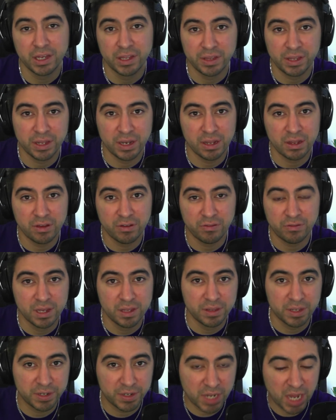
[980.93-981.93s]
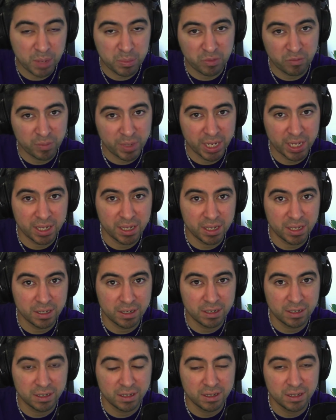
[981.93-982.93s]
that if the top of my
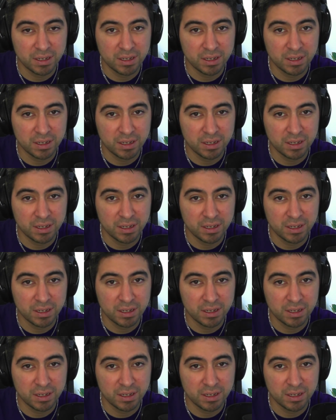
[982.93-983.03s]
head